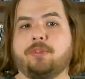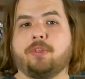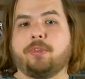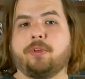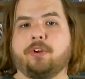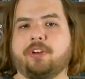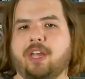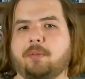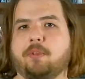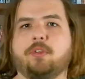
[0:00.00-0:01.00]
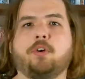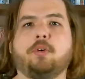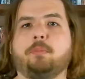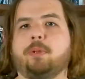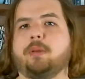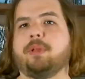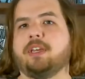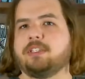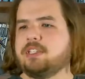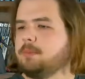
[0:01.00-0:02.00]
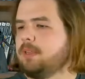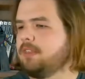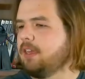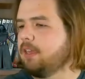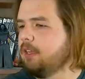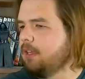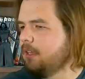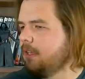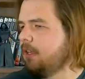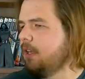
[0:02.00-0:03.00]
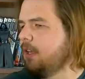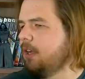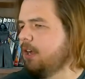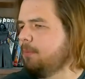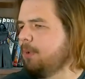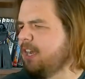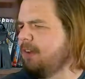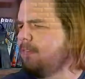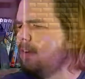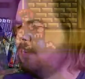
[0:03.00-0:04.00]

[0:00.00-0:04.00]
the third game with the whole Bimmy and Jimmy thing. But I've never